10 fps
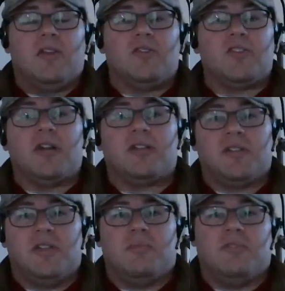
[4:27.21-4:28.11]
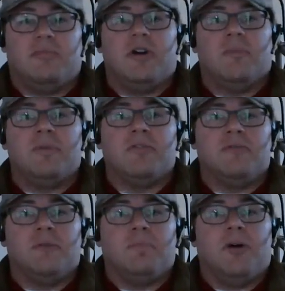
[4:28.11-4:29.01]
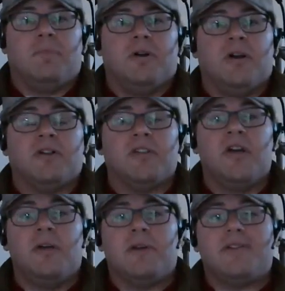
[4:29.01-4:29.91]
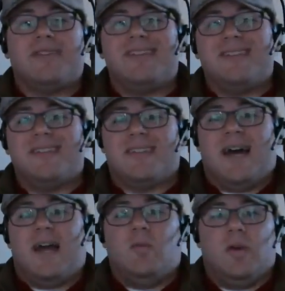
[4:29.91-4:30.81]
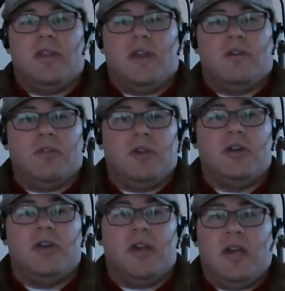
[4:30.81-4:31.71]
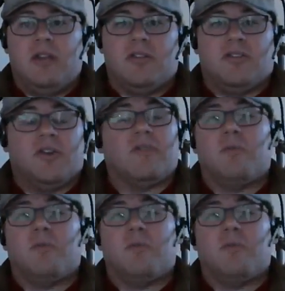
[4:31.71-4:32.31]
And you start to see them develop into football players because this is the time when they're really hitting the turf.